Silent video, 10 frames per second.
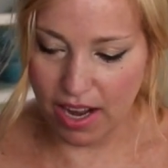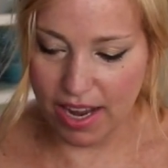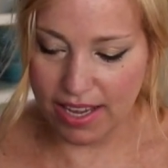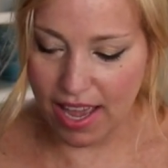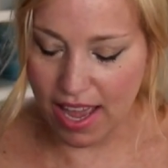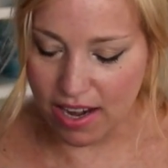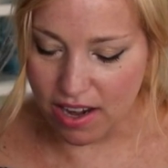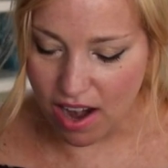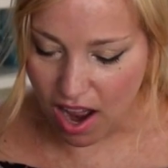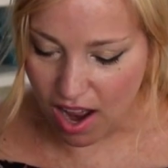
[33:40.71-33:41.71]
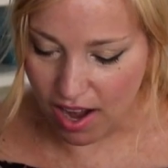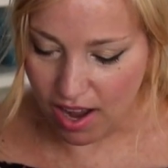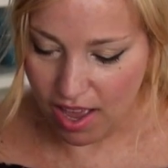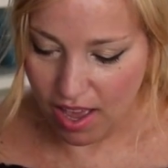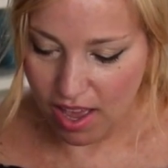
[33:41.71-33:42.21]
And I
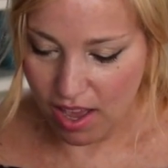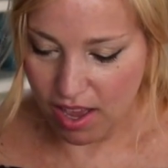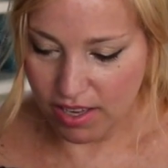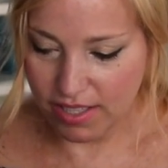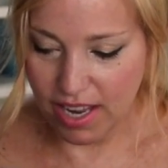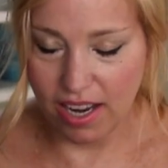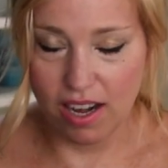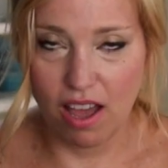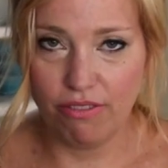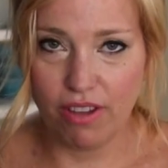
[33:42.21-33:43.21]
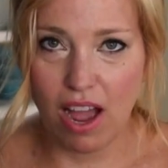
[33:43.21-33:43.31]
cannot say enough